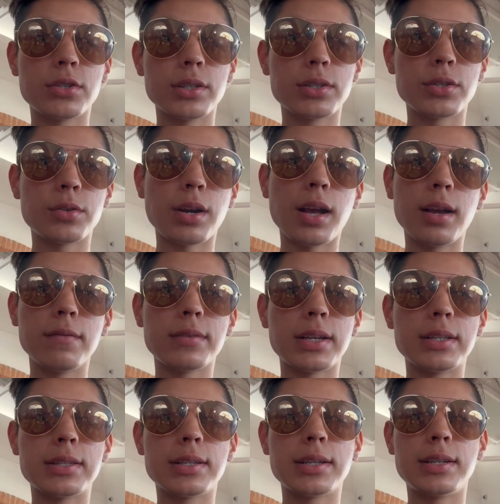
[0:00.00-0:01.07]
just arrived,
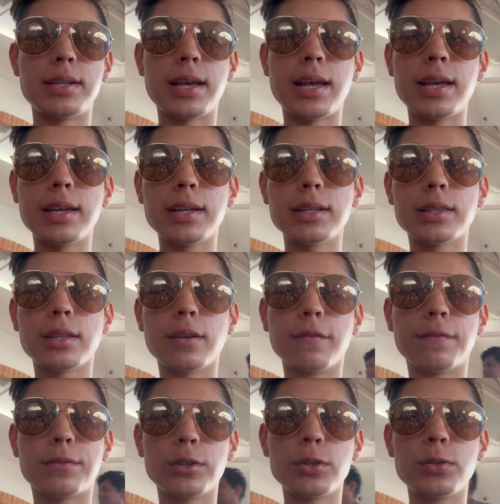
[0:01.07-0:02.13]
and today the
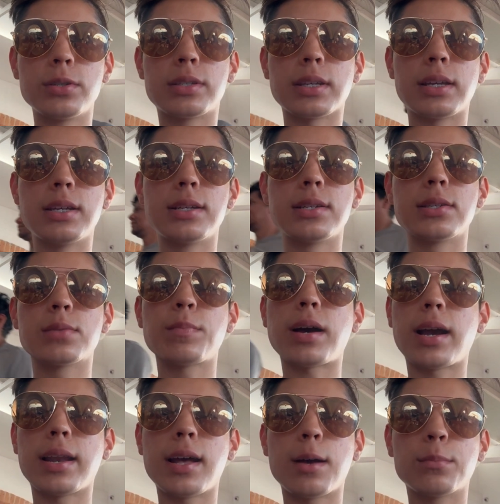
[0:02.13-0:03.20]
fruit is
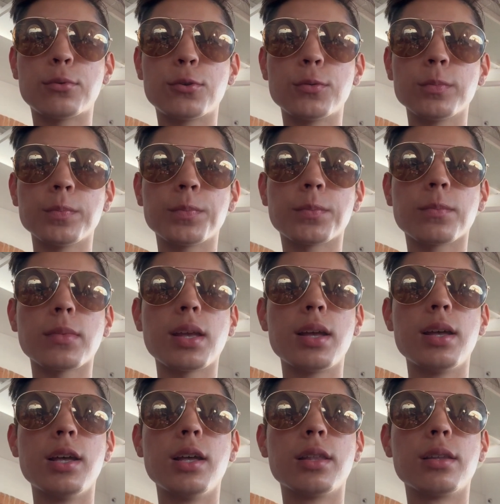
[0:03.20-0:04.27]
pineapple.
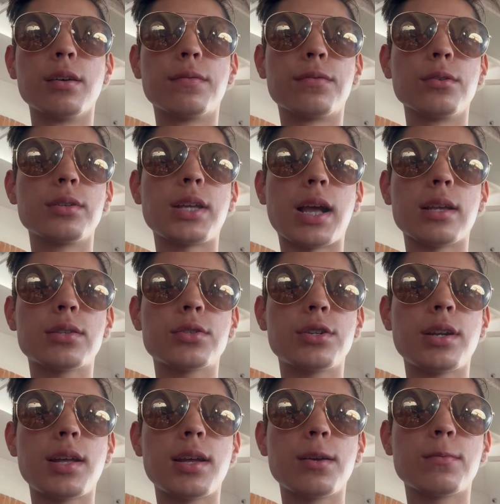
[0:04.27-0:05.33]
The fruit
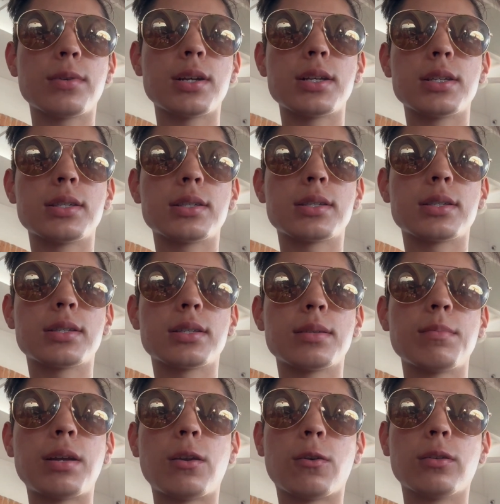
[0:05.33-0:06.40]
yesterday was
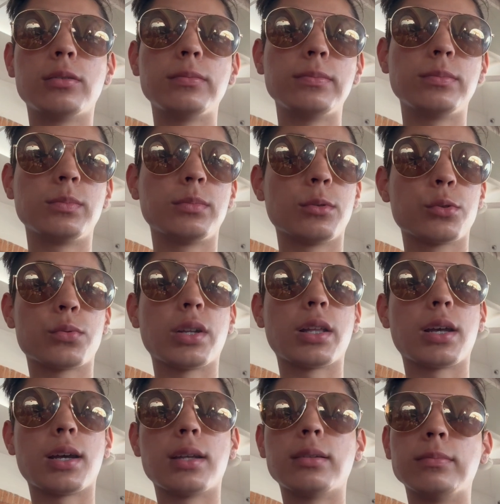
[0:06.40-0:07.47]
melon. It was really
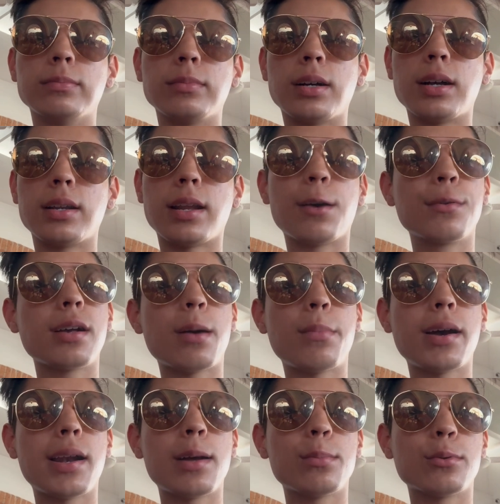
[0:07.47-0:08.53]
good. But now we got
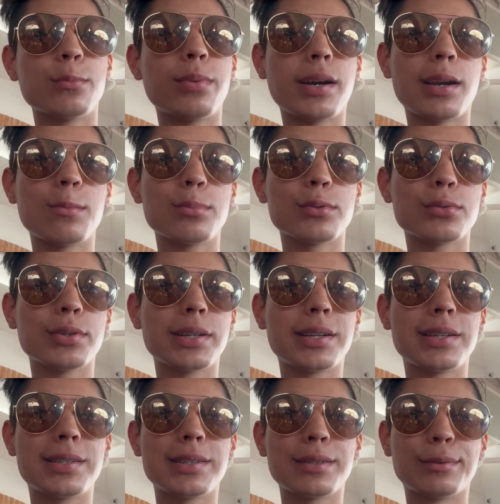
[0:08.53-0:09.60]
pineapple. Pineapple is really
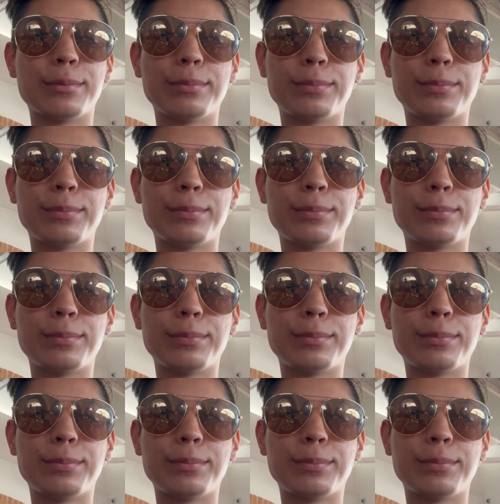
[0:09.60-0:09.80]
good too.